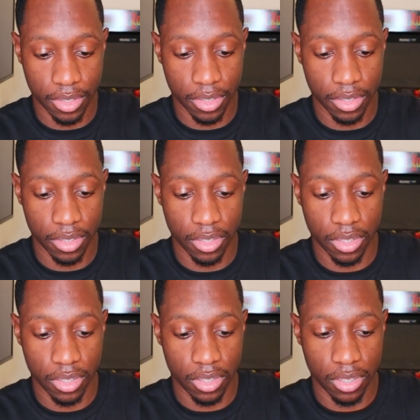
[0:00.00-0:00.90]

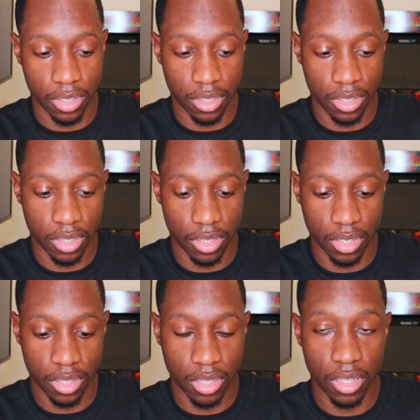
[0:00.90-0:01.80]

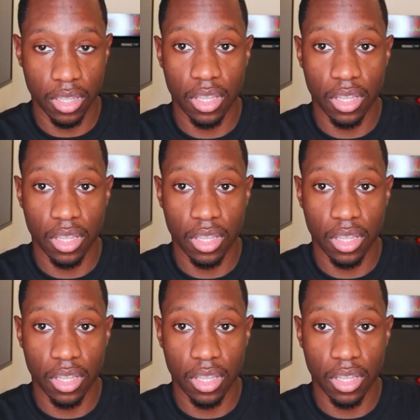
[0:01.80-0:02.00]
[no speech]